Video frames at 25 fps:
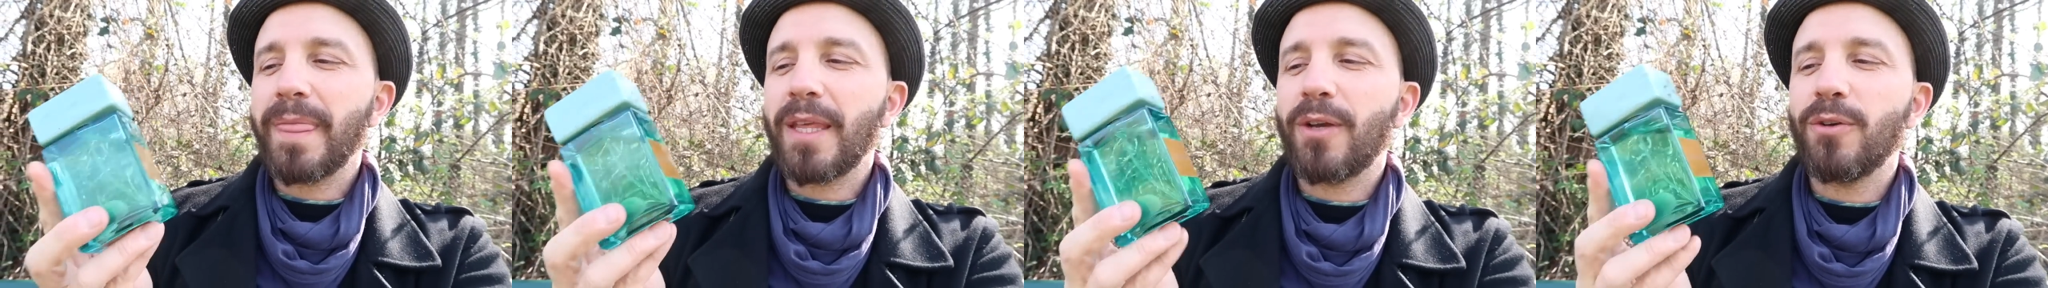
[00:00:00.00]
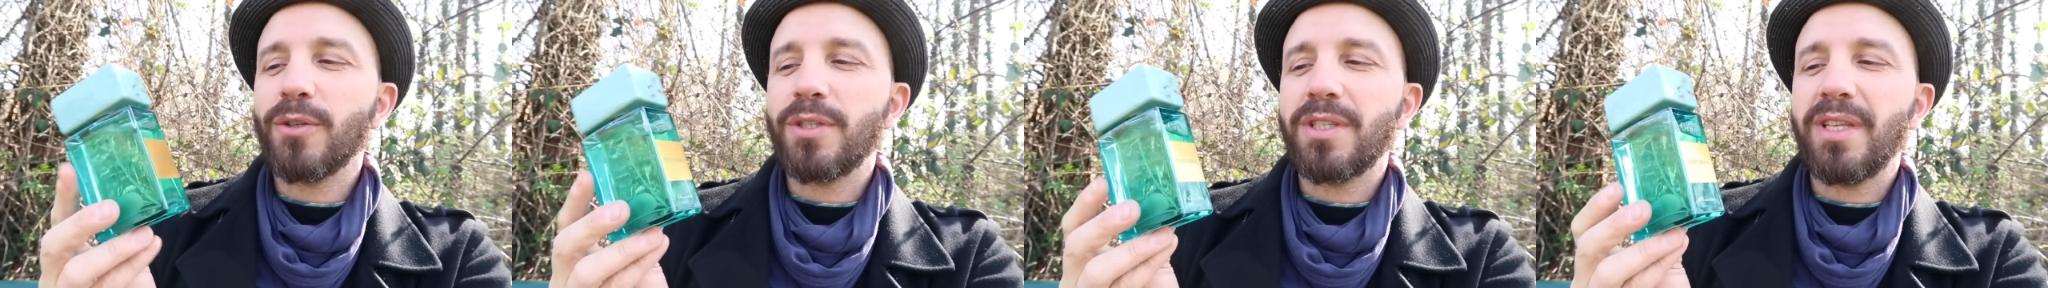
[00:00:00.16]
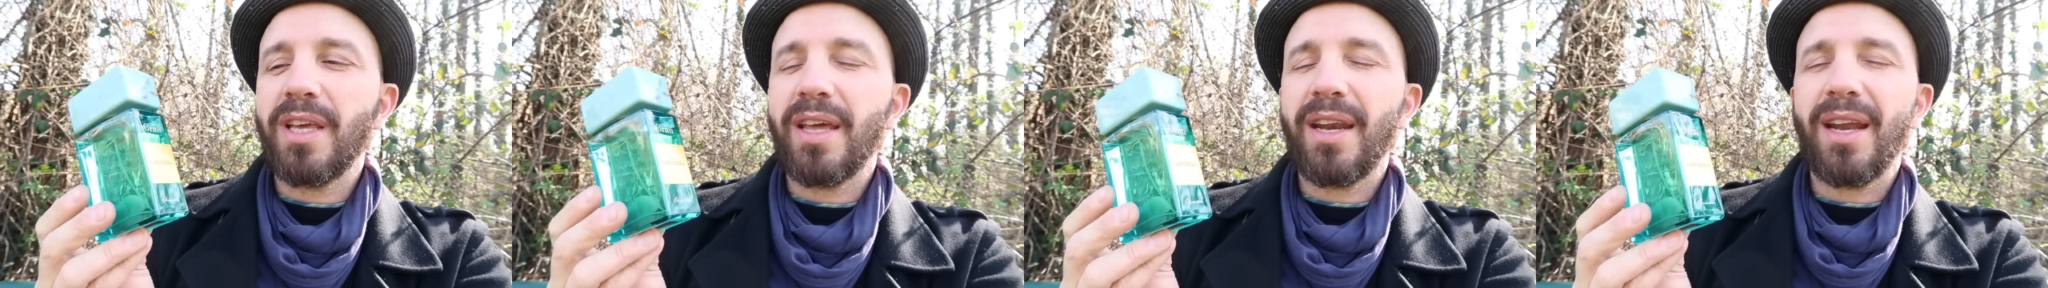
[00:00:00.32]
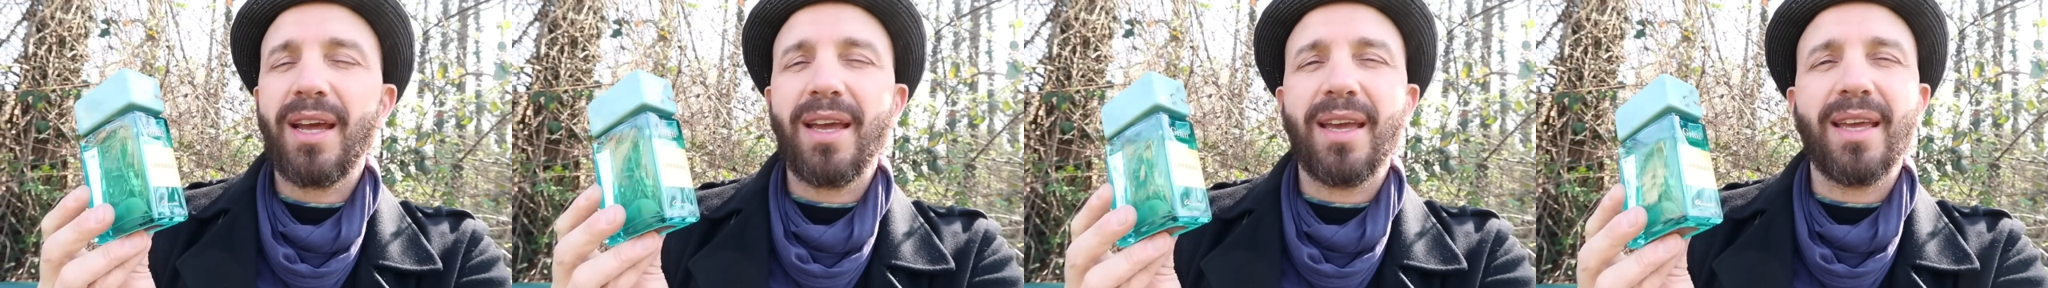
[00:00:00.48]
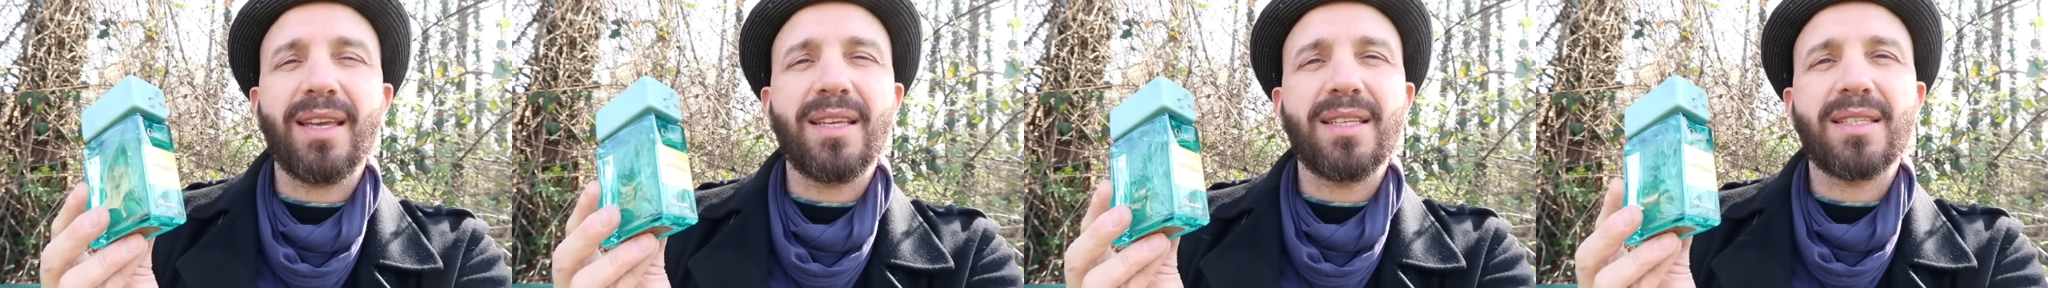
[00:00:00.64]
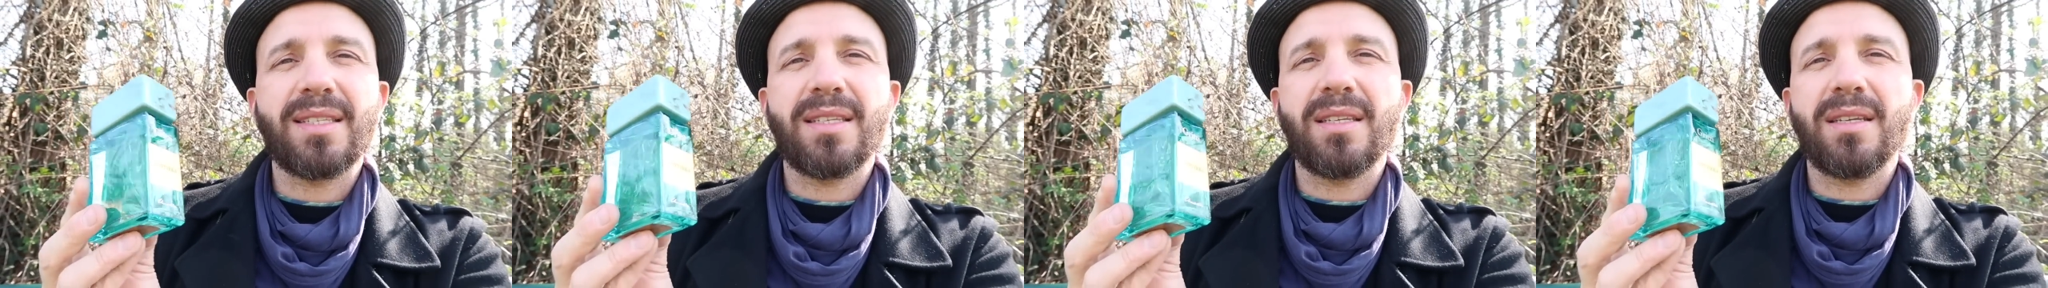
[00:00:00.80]
Costiera
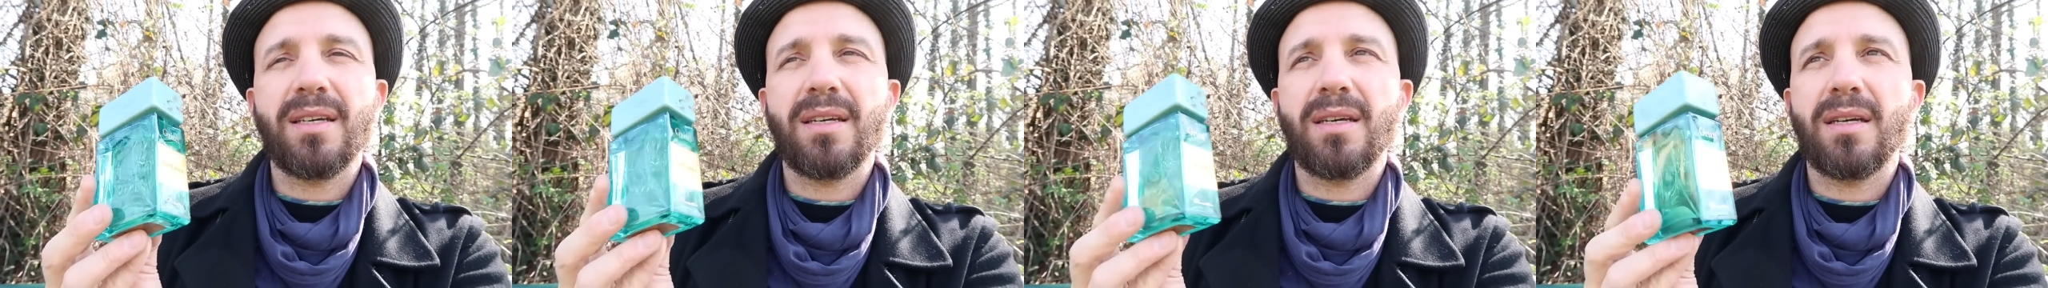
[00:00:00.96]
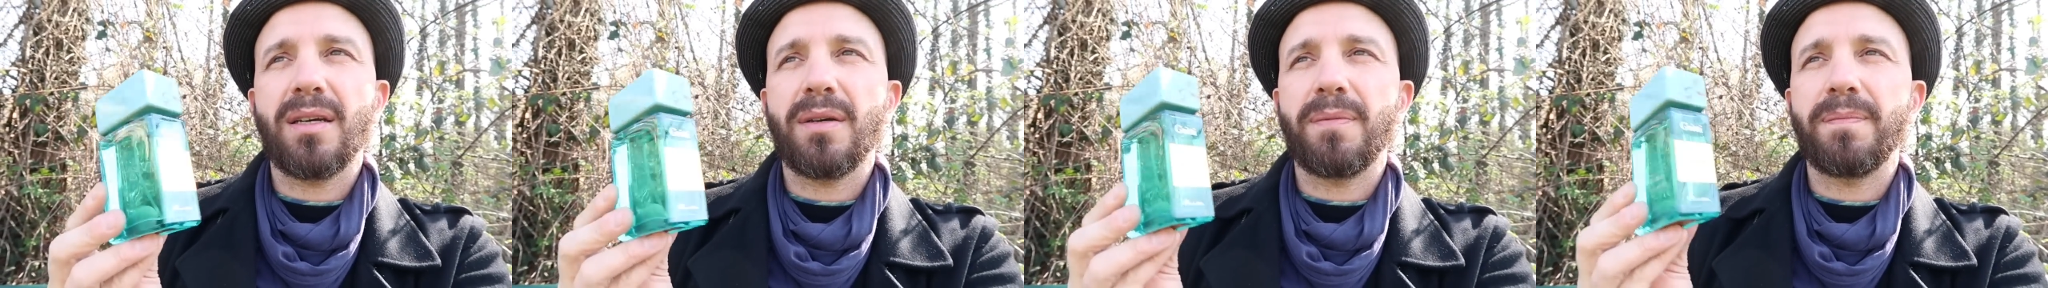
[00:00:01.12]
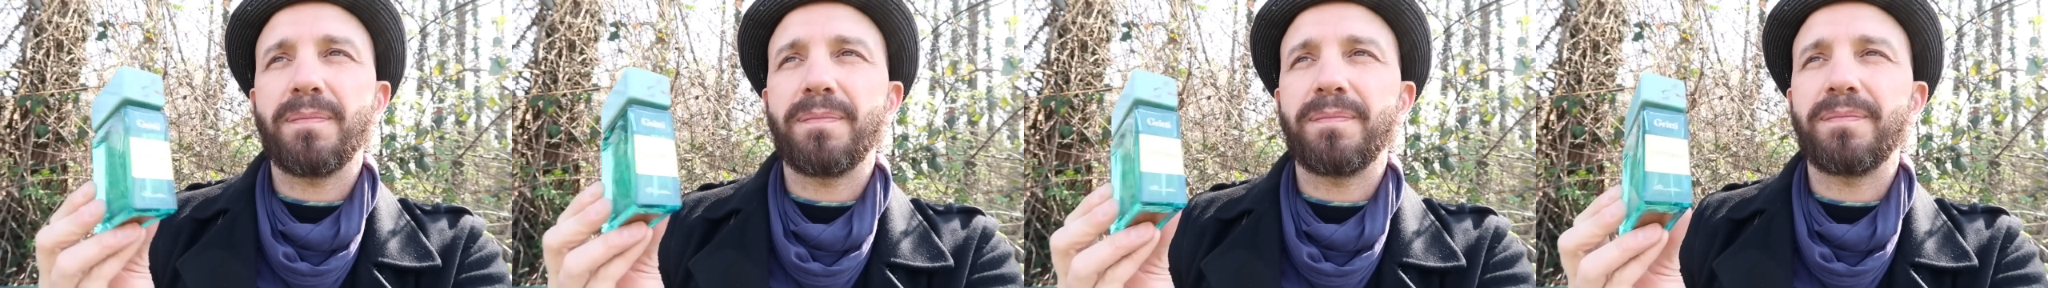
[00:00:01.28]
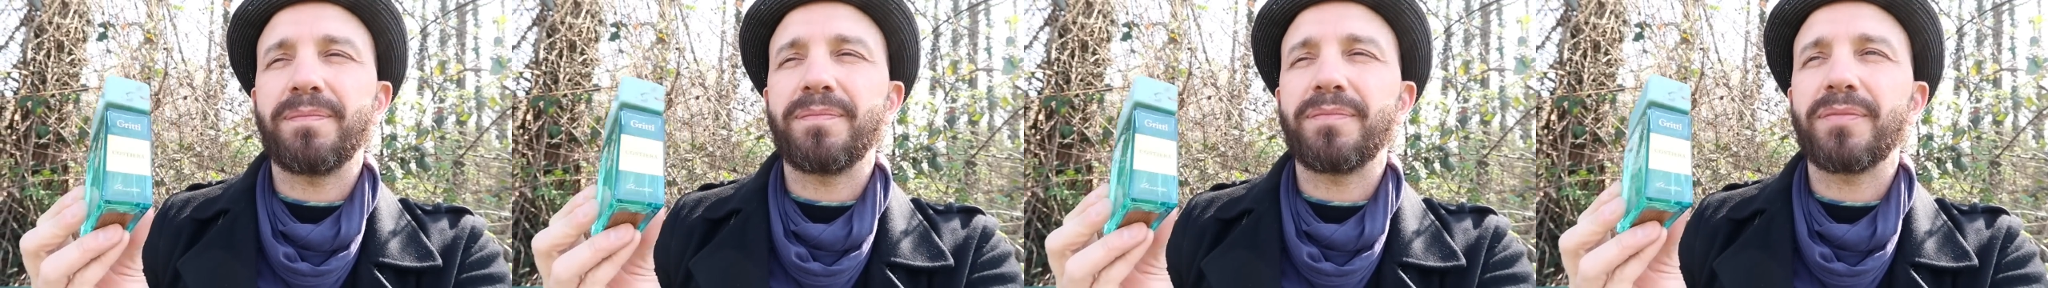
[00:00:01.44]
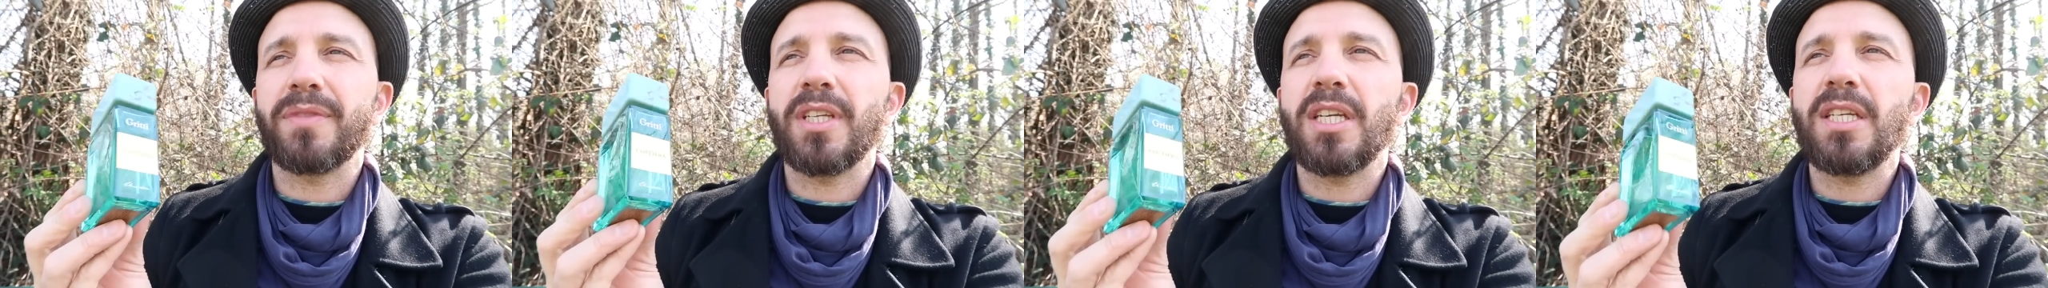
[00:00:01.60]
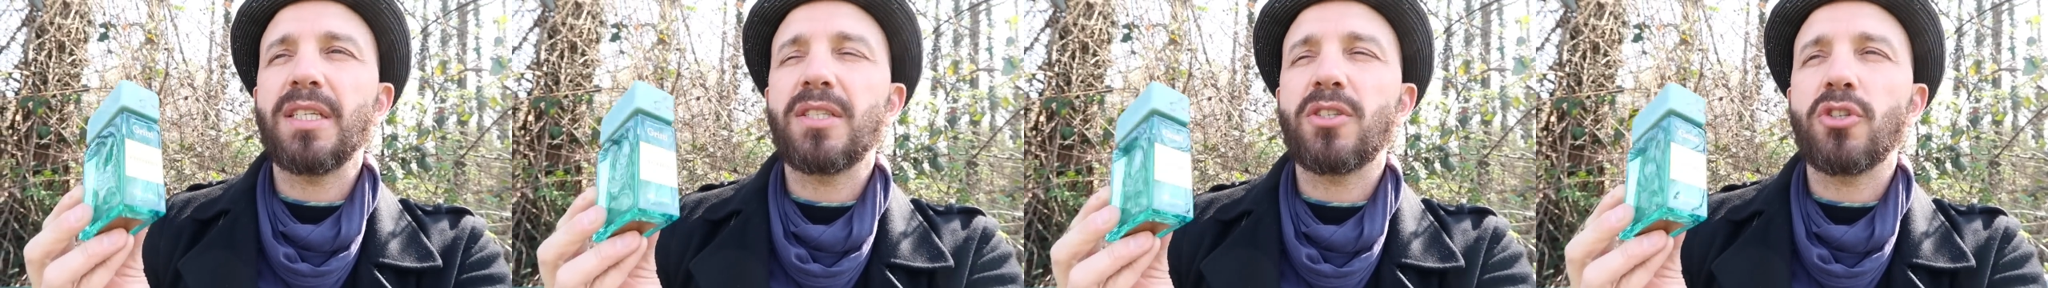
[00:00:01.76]

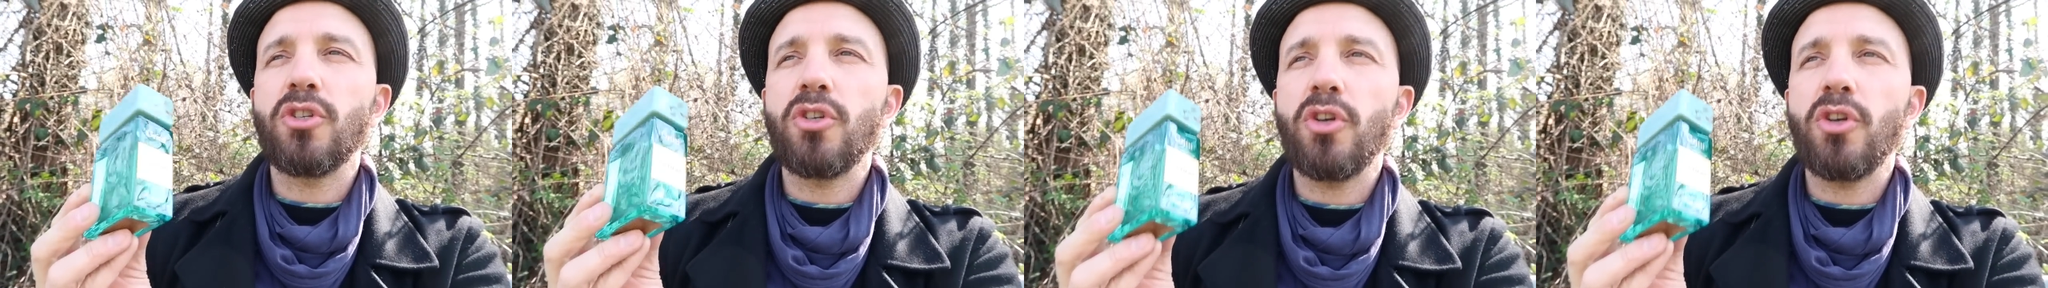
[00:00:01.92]
is